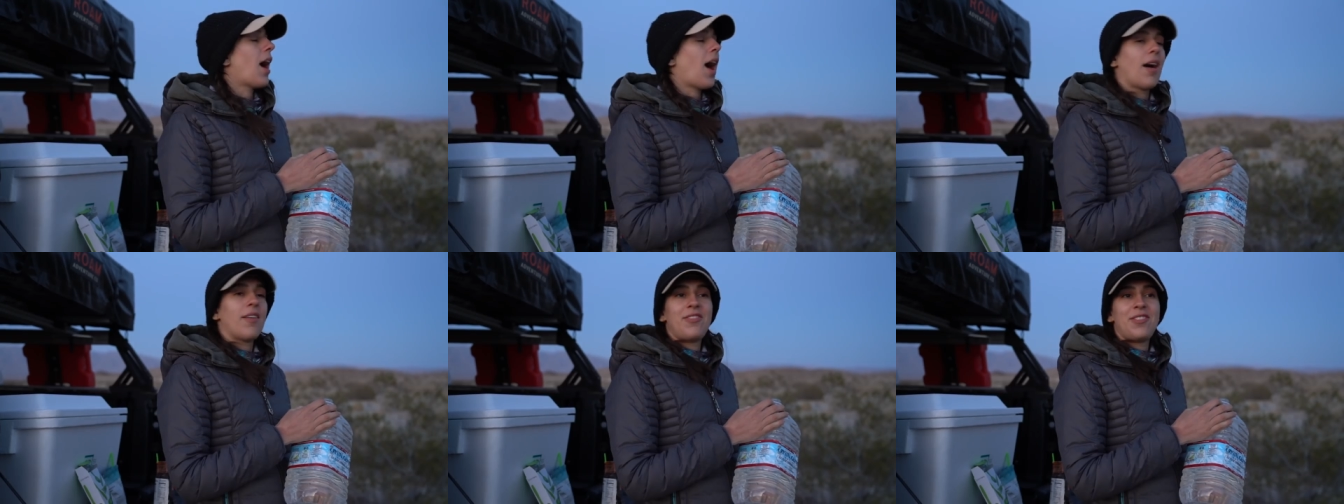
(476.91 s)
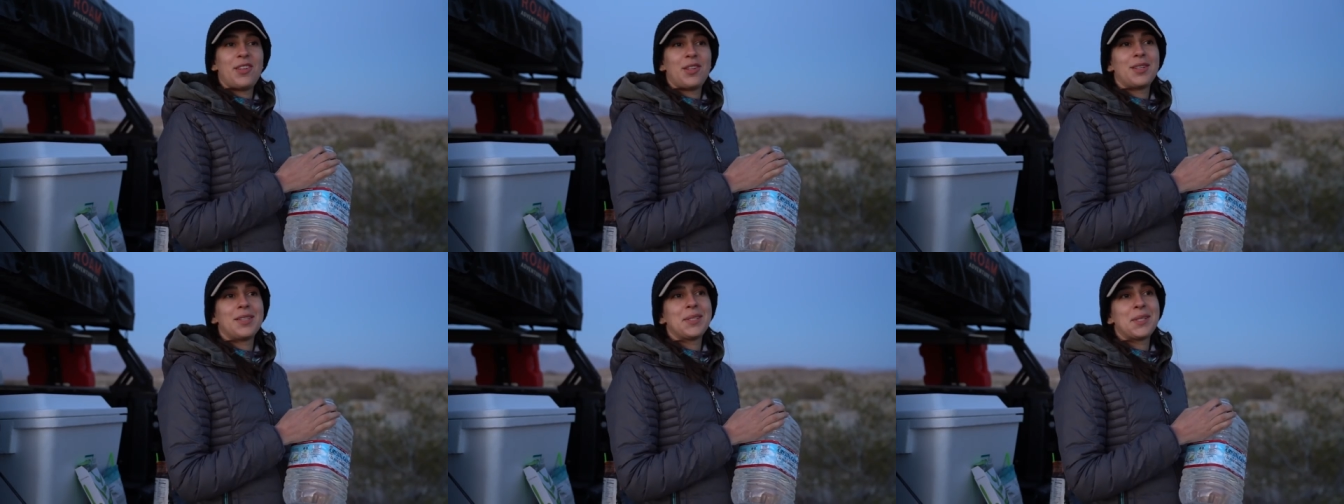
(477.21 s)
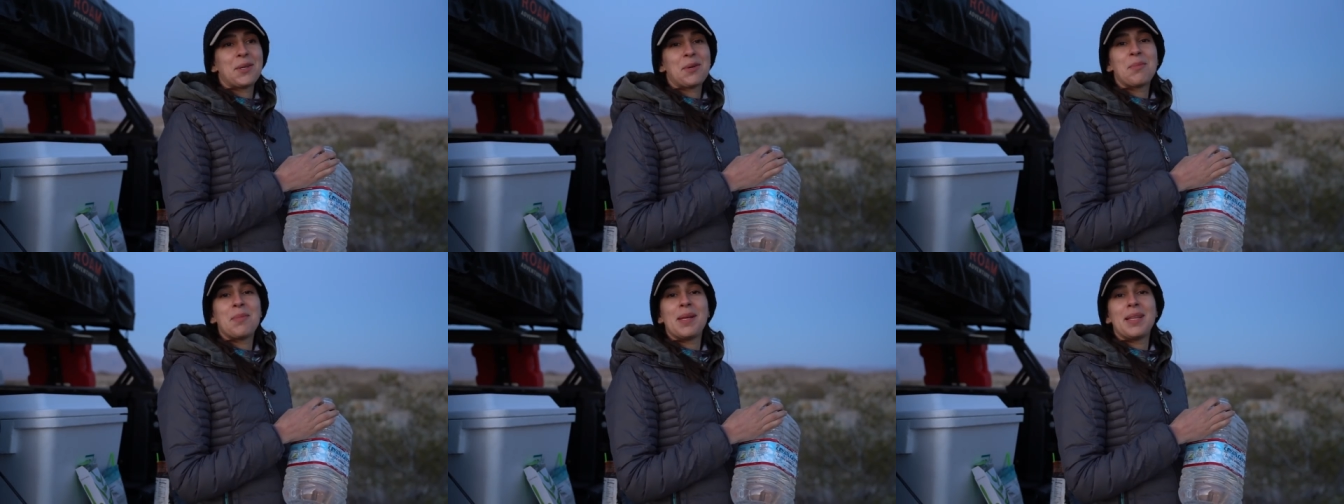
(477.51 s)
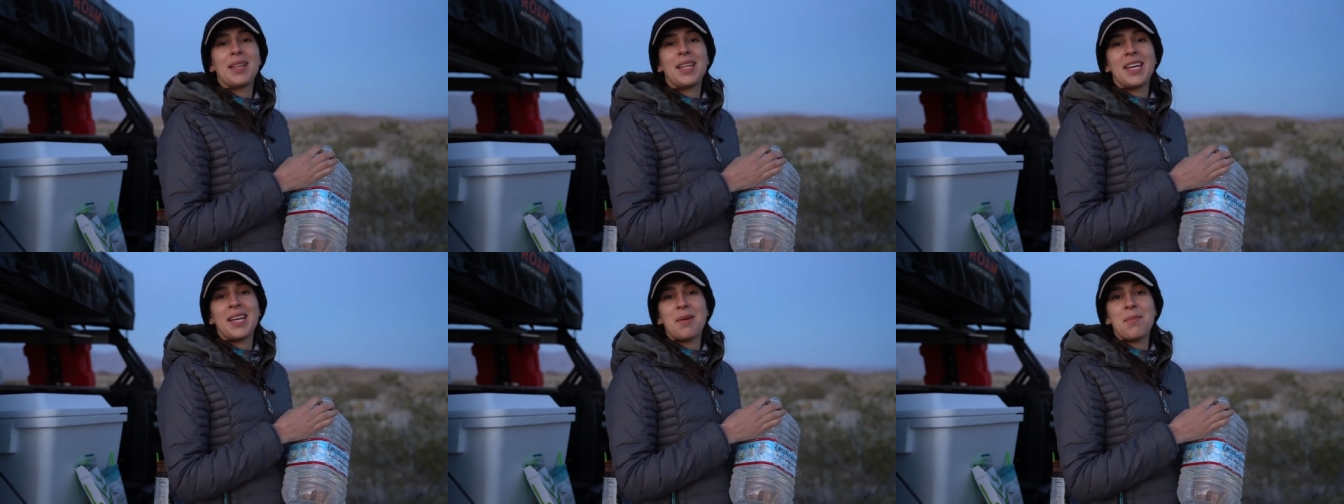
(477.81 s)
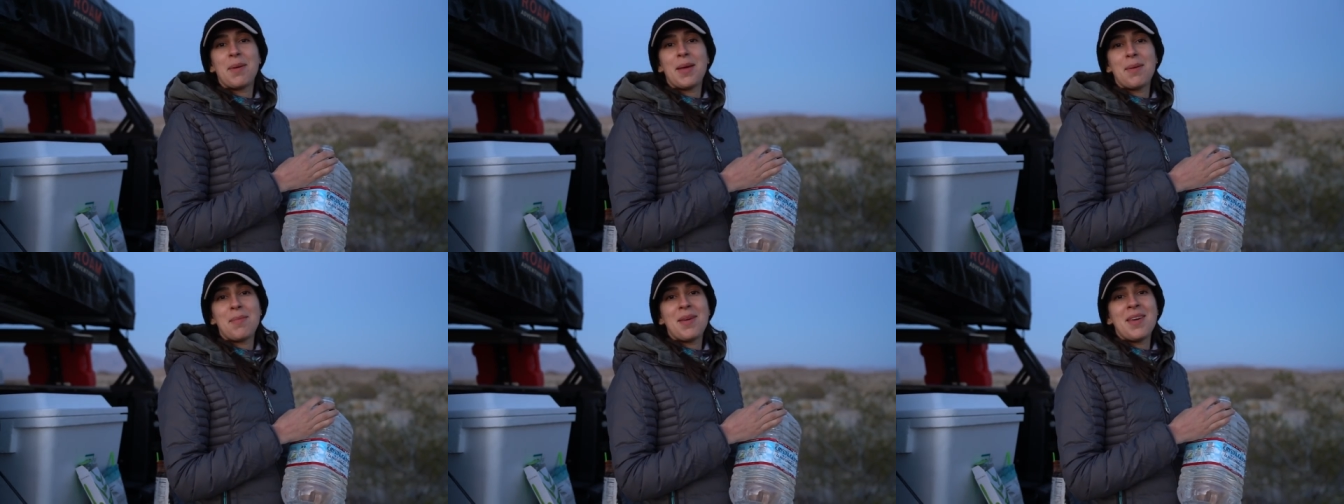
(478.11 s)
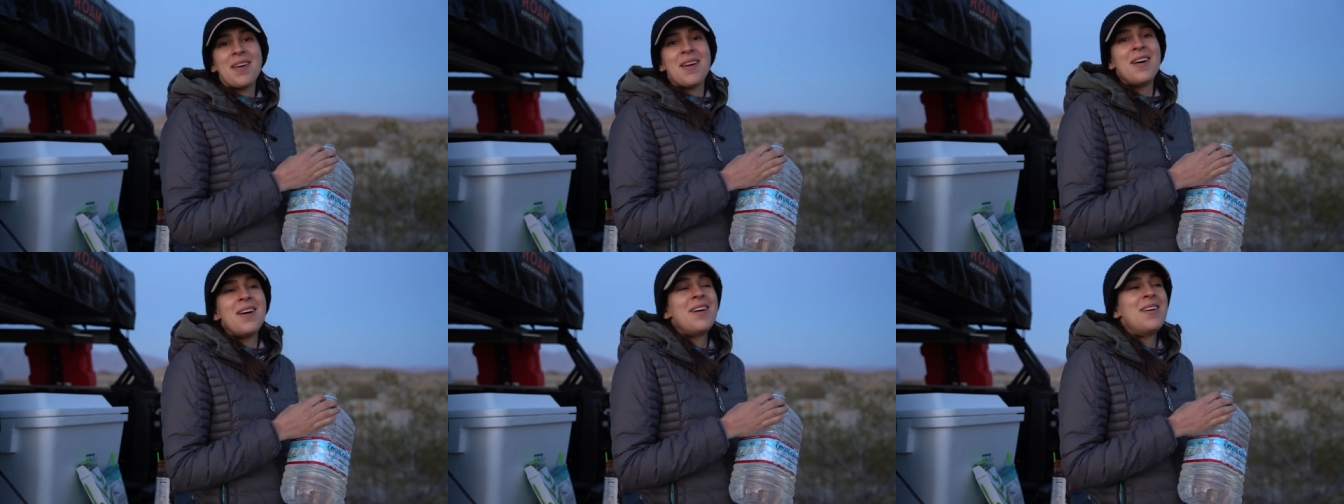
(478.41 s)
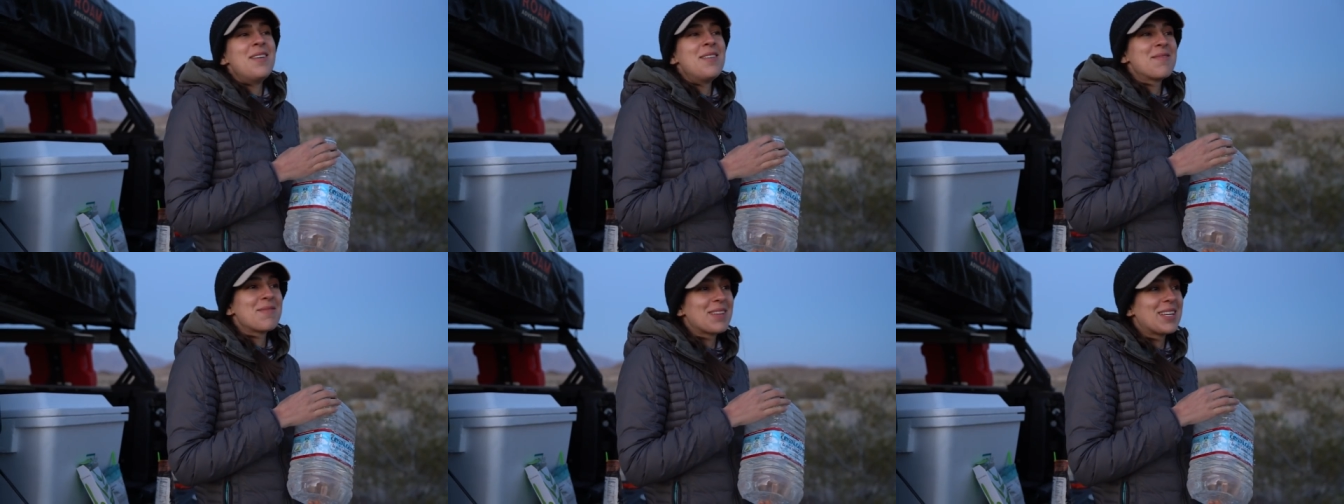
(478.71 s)
I feel a little bit like a baby
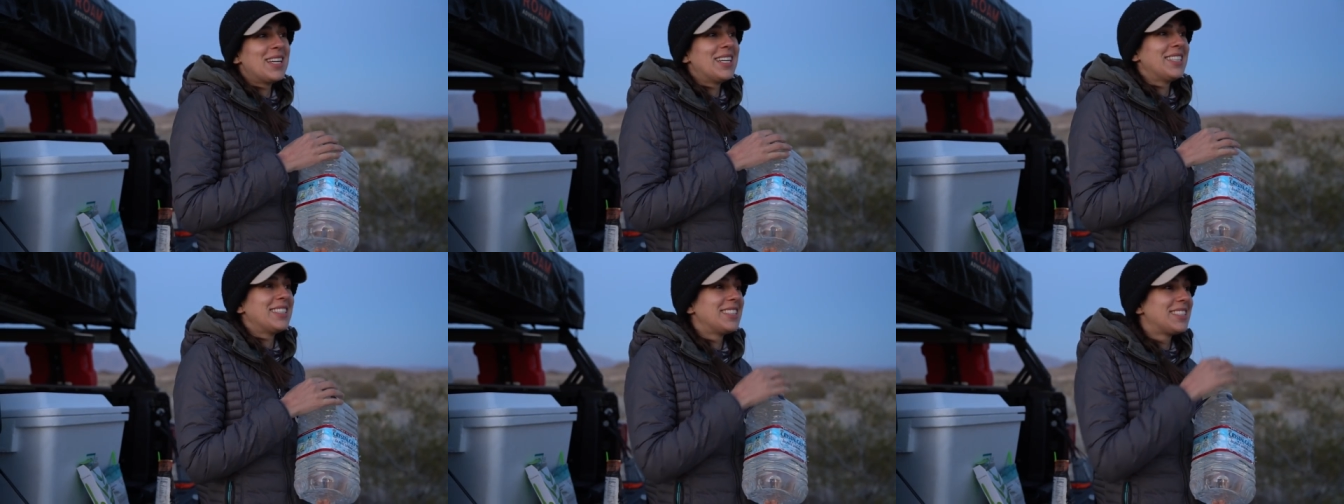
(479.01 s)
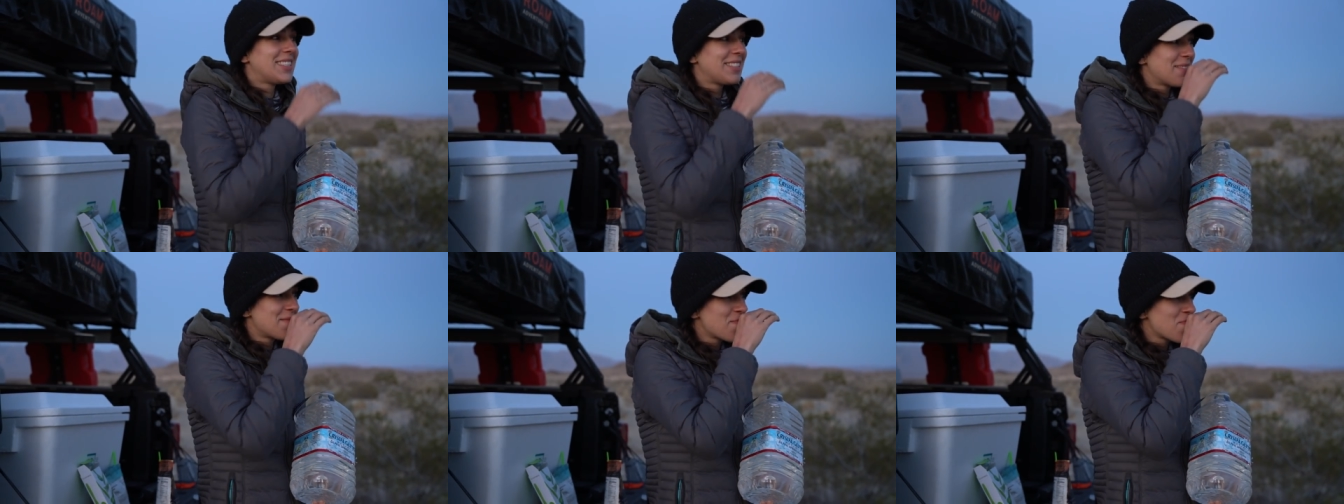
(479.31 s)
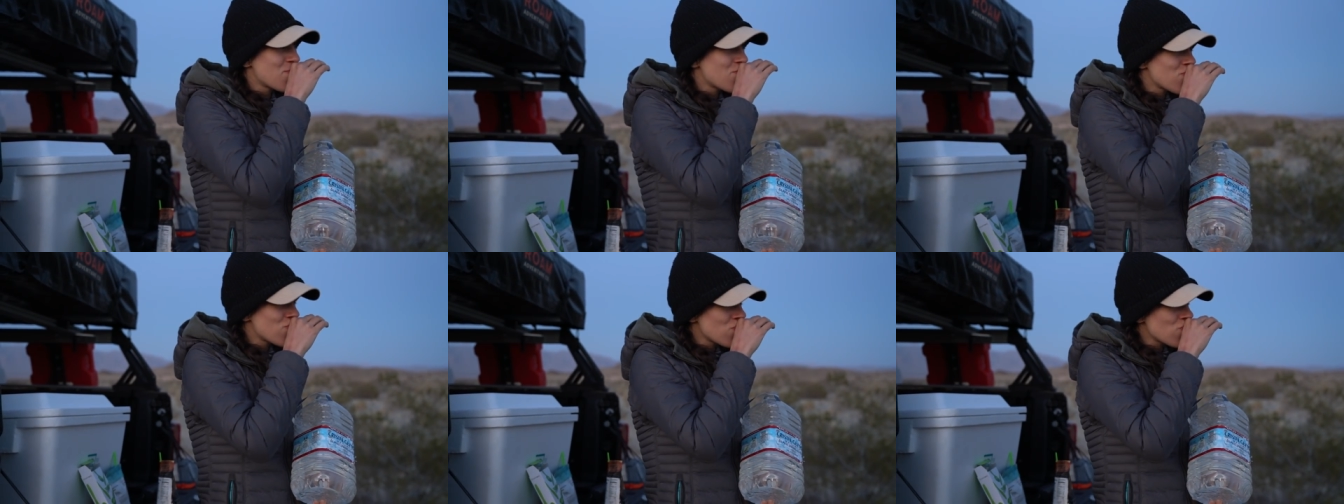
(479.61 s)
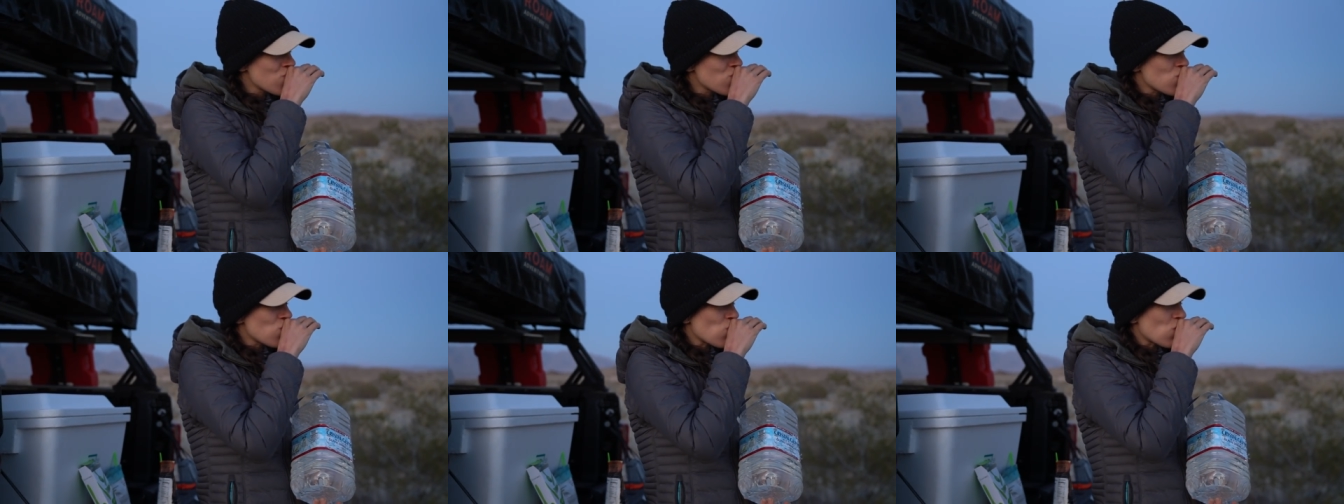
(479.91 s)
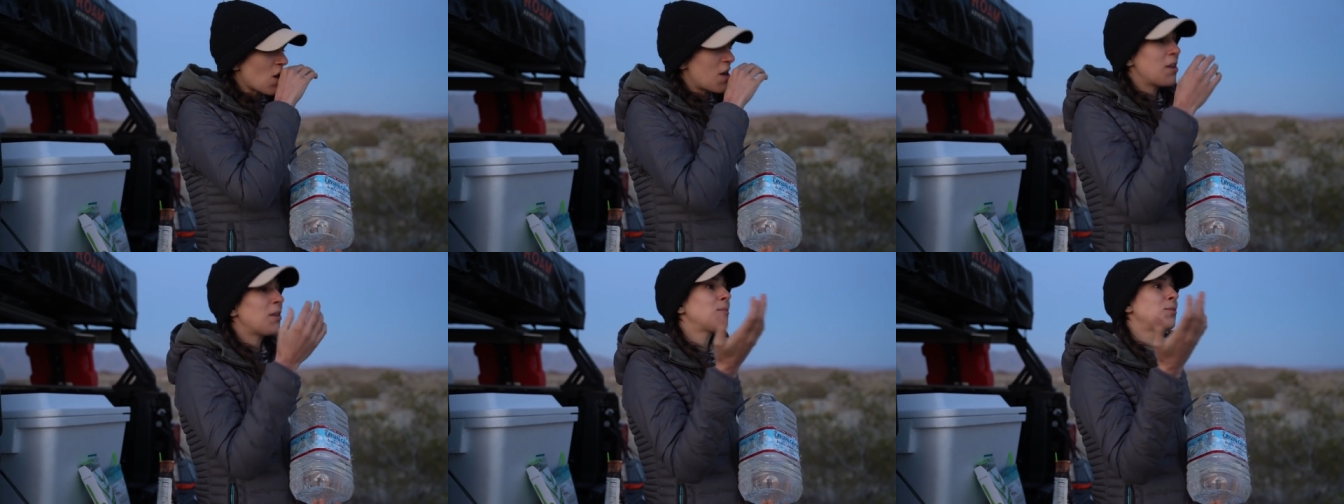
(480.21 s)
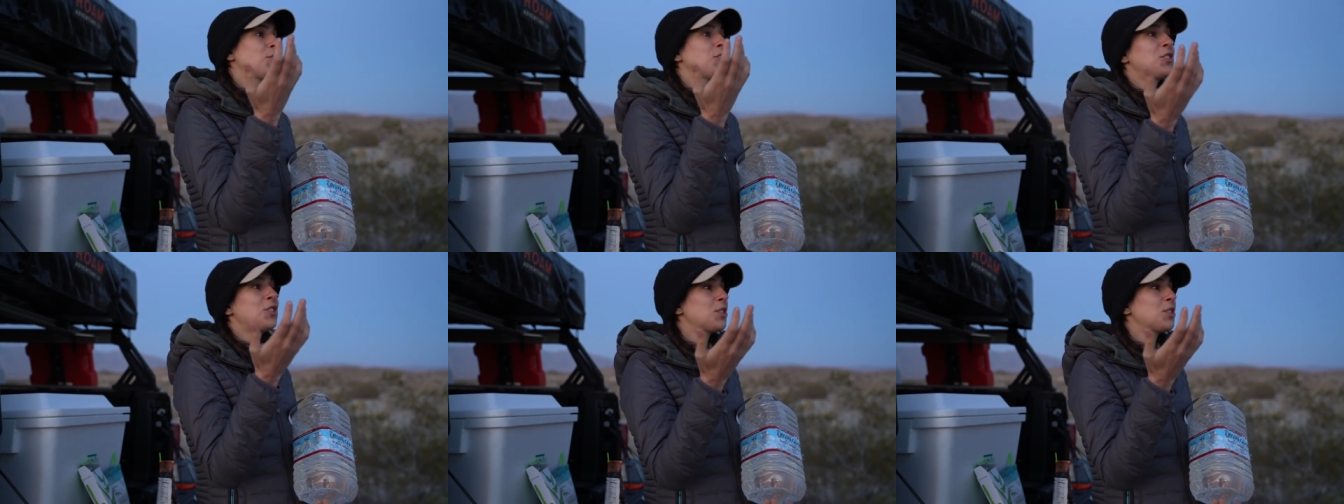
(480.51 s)
because, and I'm just